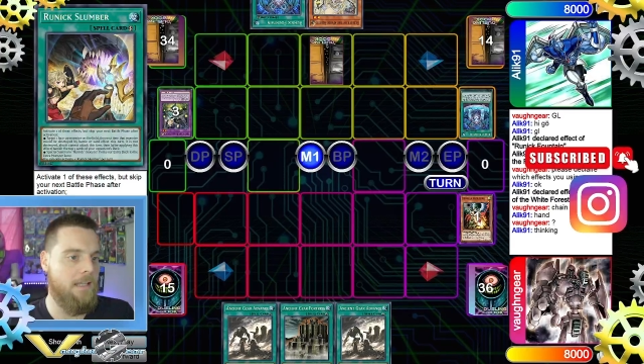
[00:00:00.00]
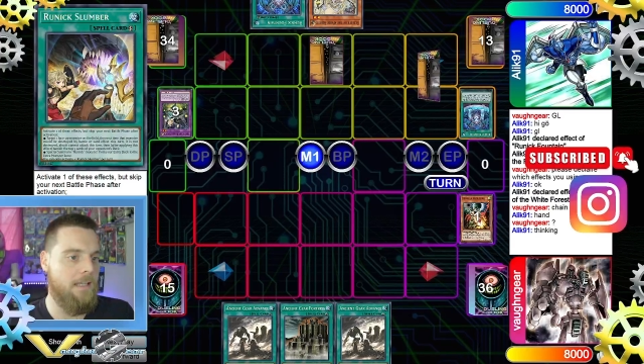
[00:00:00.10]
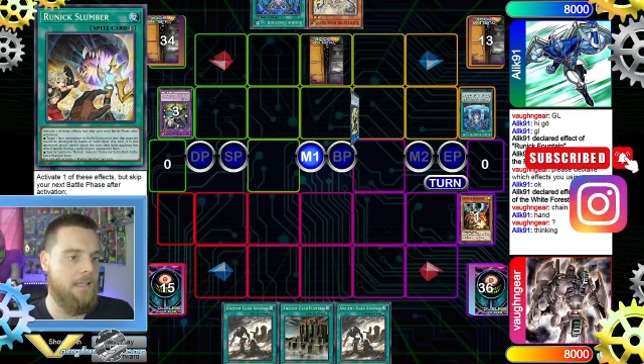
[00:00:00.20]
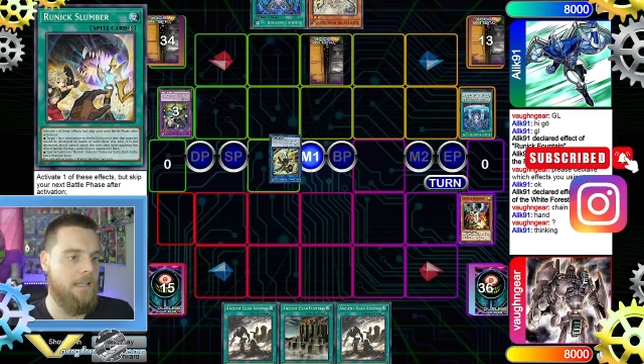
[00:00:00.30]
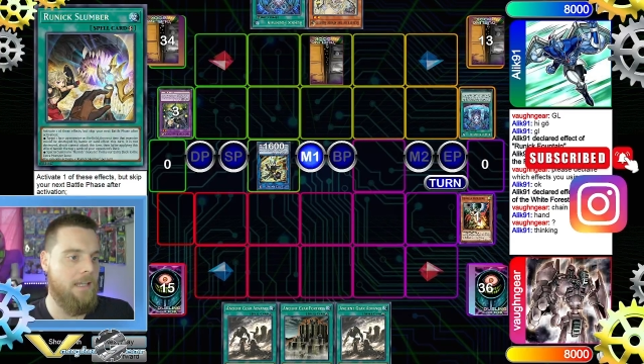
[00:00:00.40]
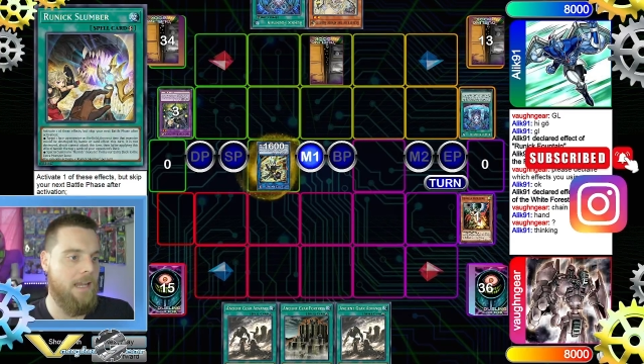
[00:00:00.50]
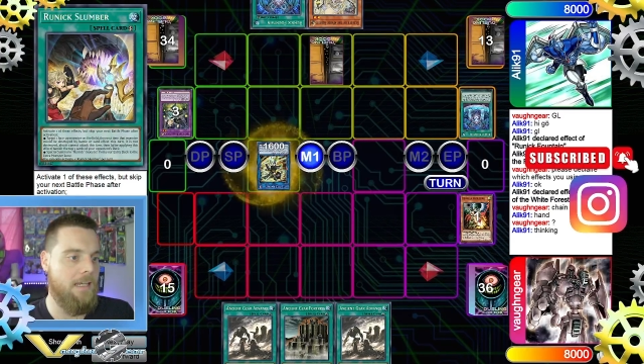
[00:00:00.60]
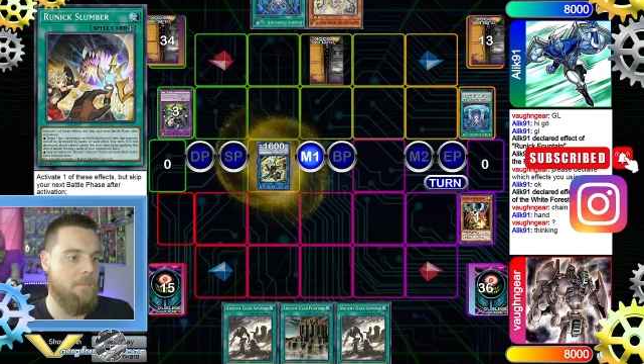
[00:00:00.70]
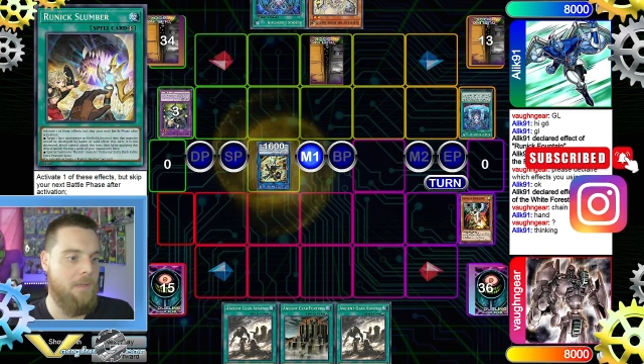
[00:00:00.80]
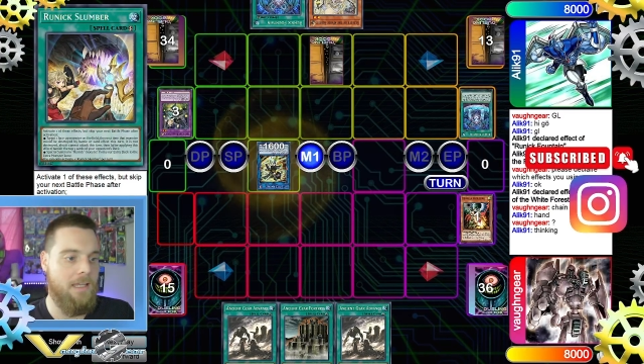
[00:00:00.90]
linking, and
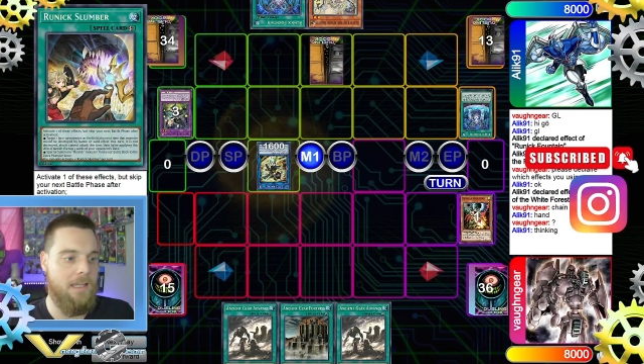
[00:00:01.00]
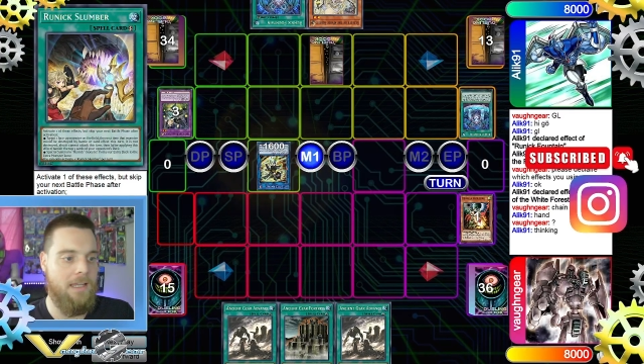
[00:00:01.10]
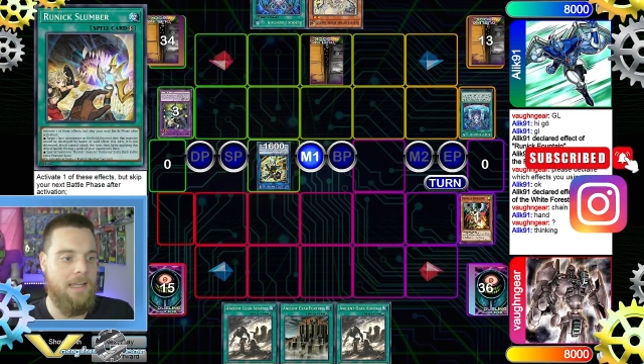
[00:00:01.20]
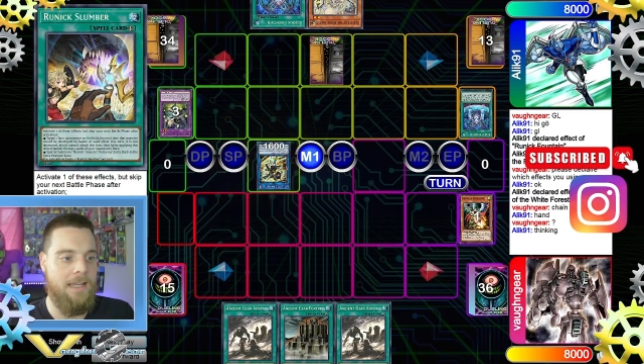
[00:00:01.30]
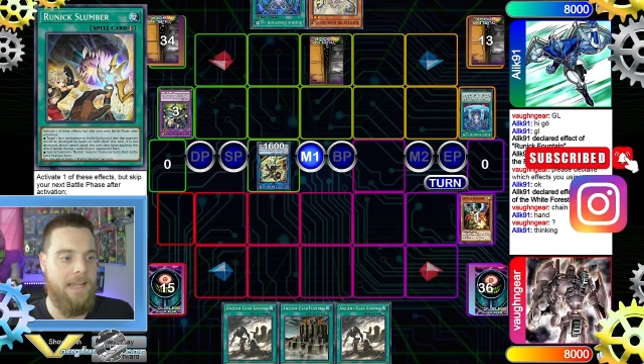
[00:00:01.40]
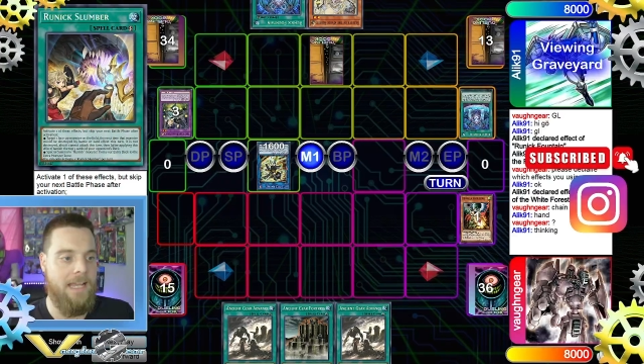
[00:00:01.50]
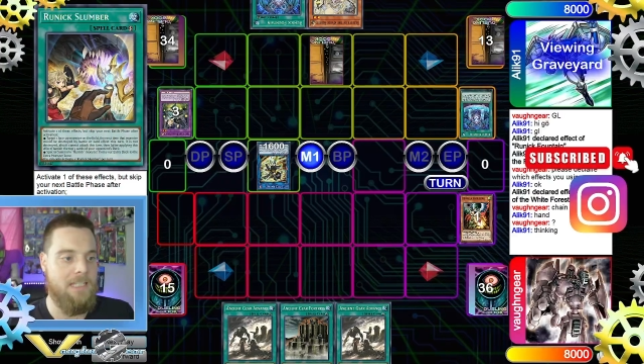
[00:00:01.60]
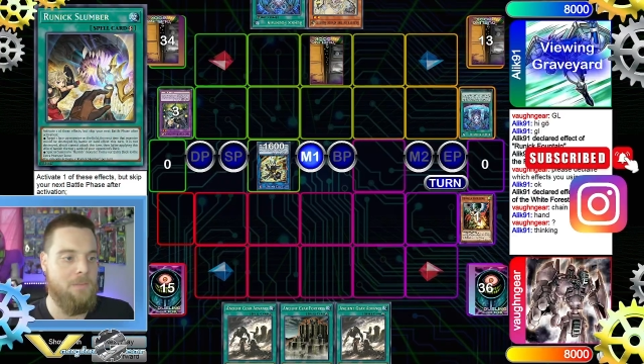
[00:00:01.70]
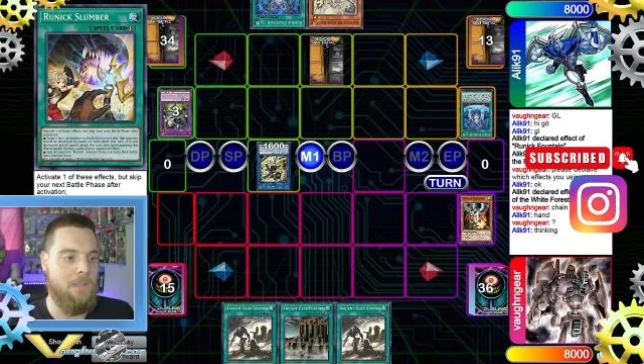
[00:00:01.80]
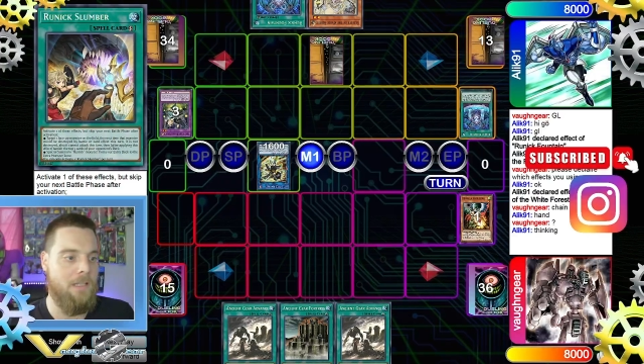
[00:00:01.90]
then making a
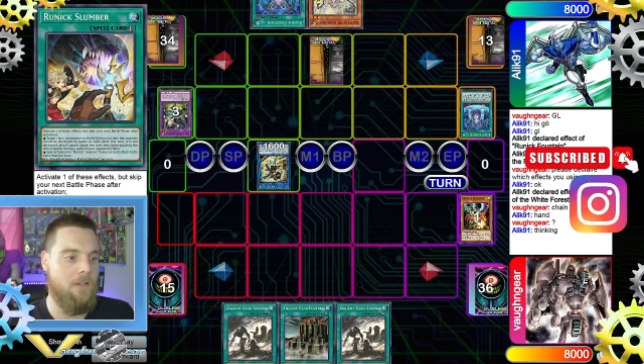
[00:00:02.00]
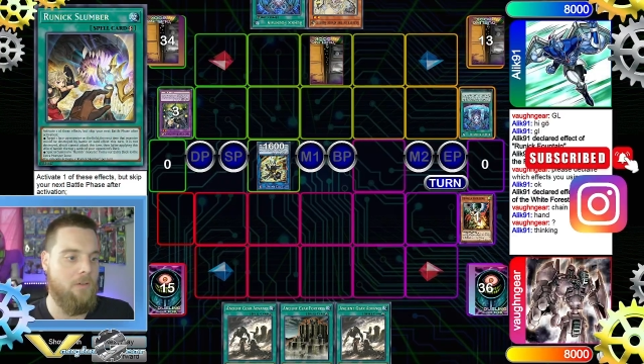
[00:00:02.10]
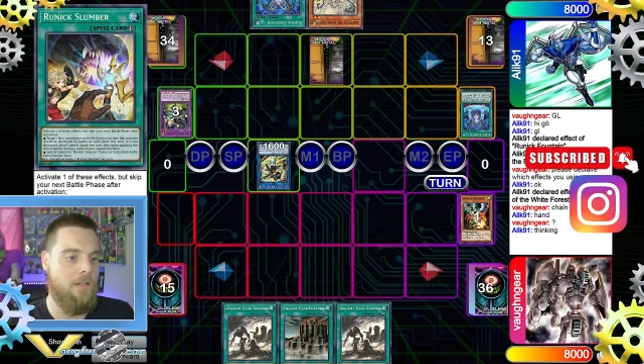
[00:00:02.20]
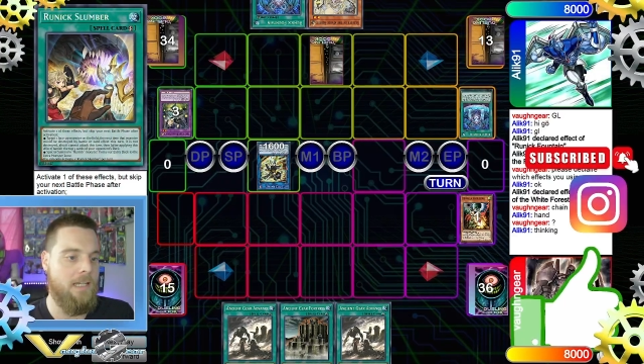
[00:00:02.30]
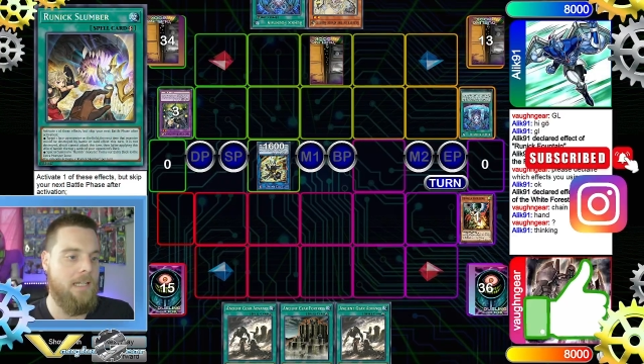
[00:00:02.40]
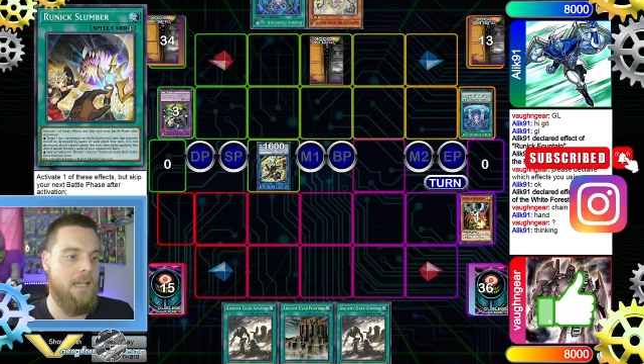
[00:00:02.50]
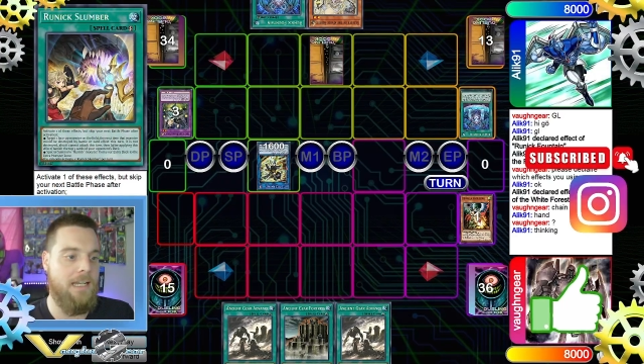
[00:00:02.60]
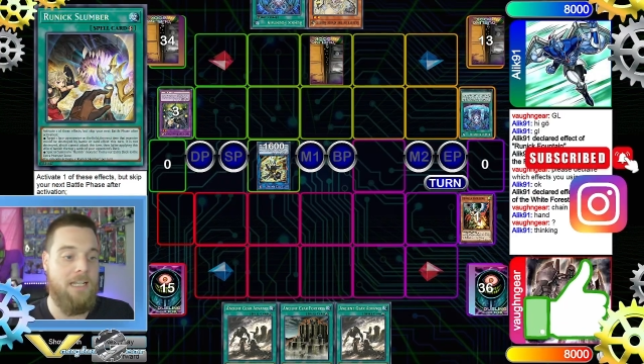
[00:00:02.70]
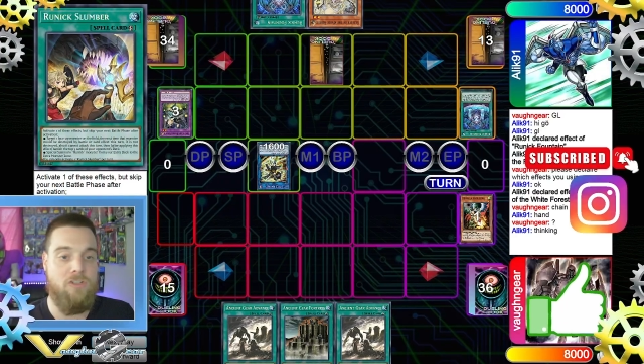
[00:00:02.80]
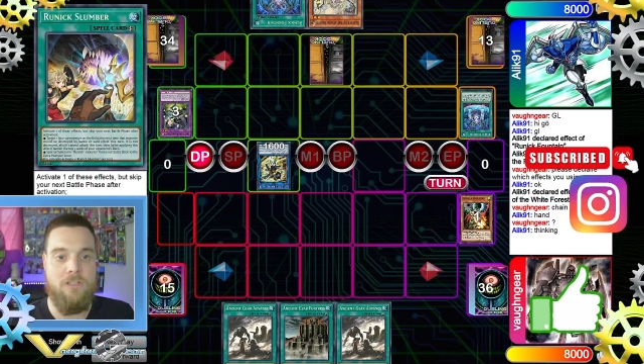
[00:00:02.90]
SP Little Knight,
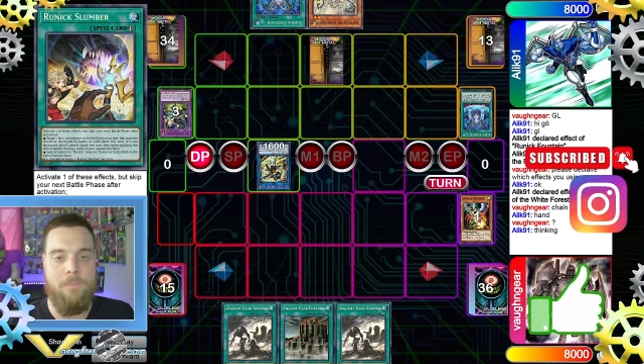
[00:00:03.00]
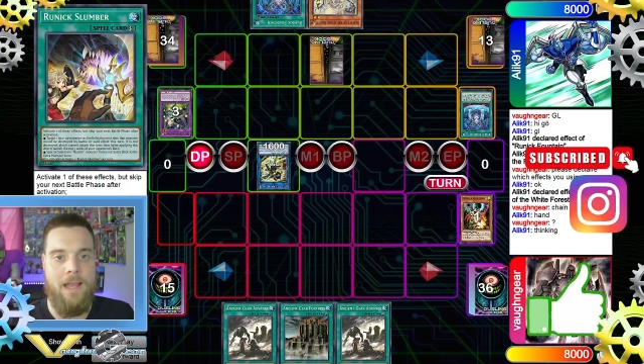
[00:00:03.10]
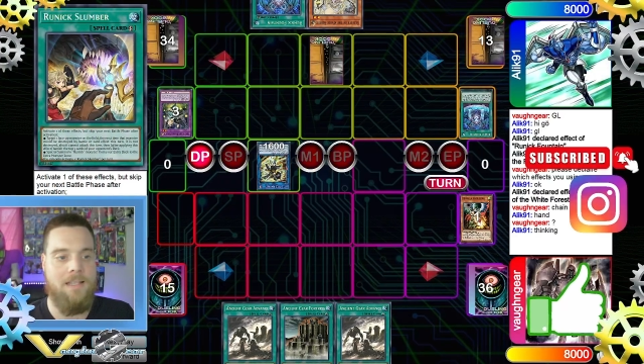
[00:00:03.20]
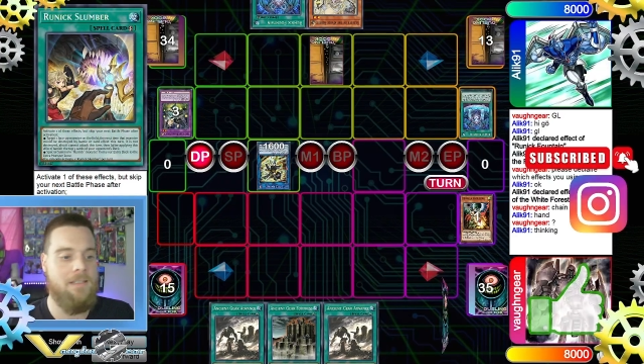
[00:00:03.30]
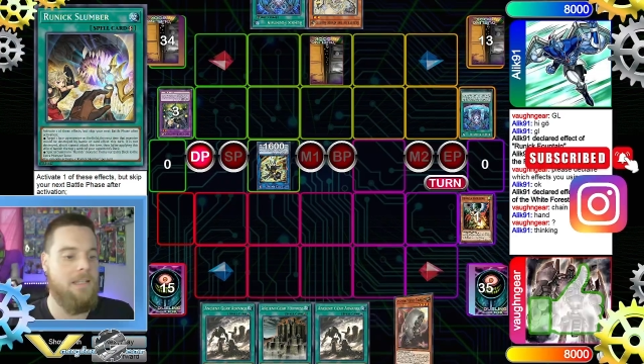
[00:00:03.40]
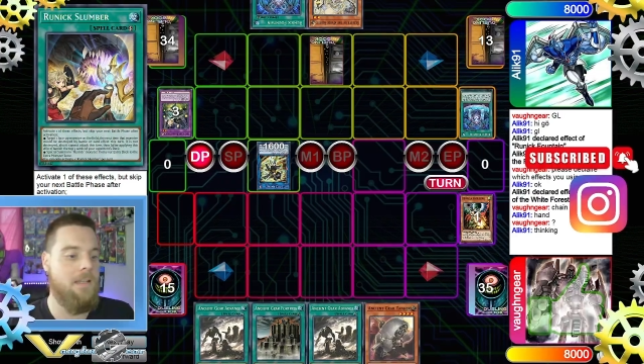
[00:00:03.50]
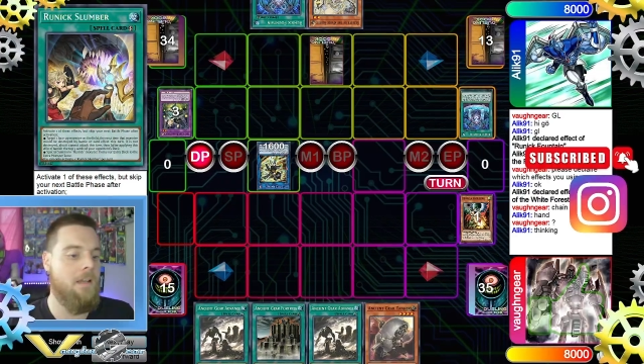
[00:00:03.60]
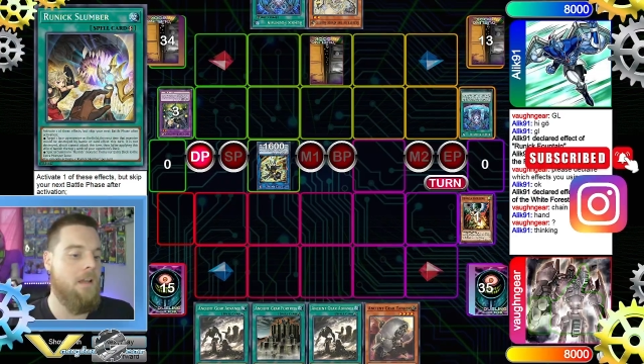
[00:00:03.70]
and then just passing.